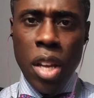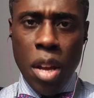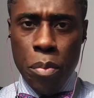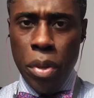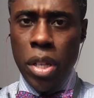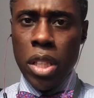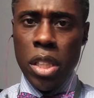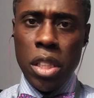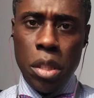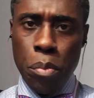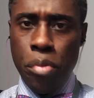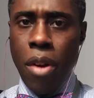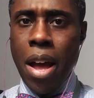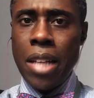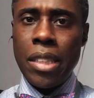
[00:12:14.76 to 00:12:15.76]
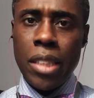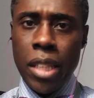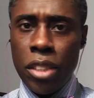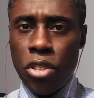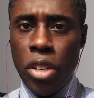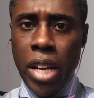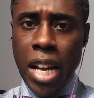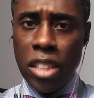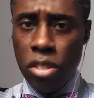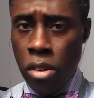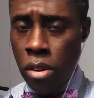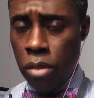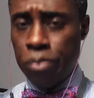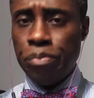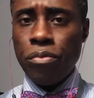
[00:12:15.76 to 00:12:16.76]
because it's a process. You guys
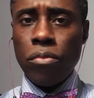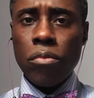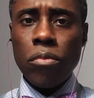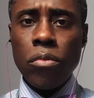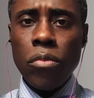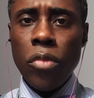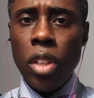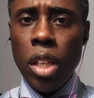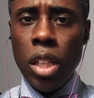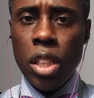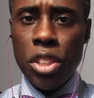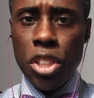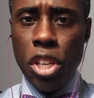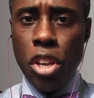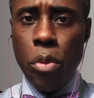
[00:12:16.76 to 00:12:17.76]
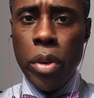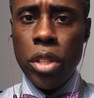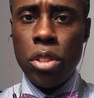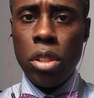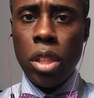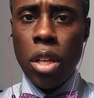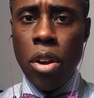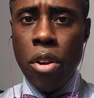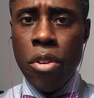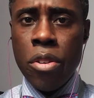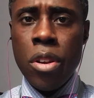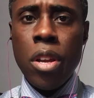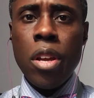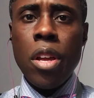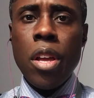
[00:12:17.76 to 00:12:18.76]
are continuing to
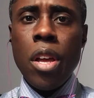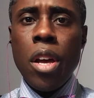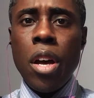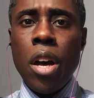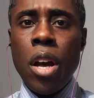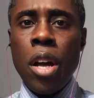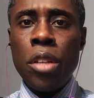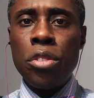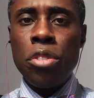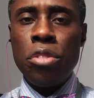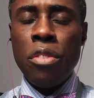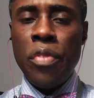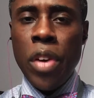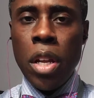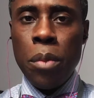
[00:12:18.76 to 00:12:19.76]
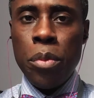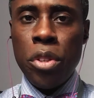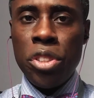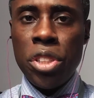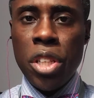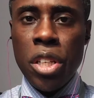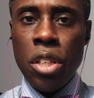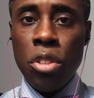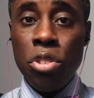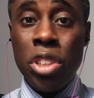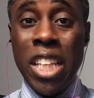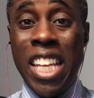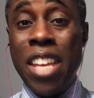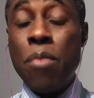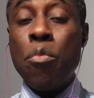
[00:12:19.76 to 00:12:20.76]
learn, to develop your skills,
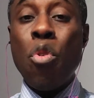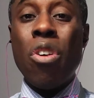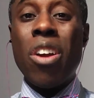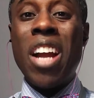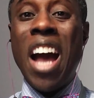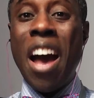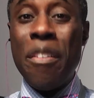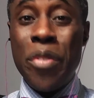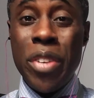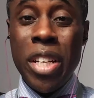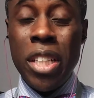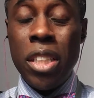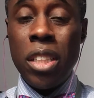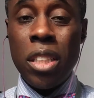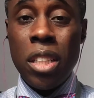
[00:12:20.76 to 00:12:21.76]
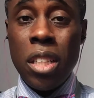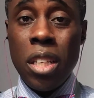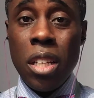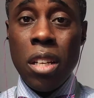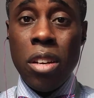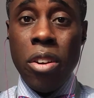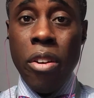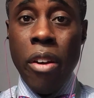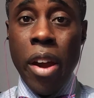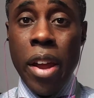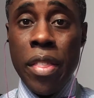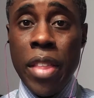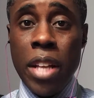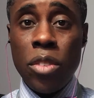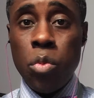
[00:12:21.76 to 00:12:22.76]
to get more confidence. All
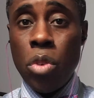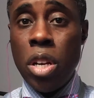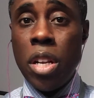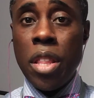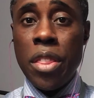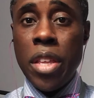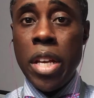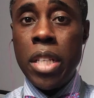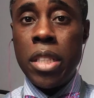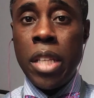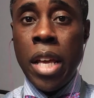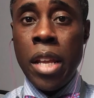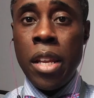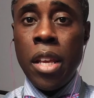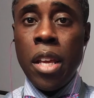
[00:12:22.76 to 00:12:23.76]
right, that's one of the things that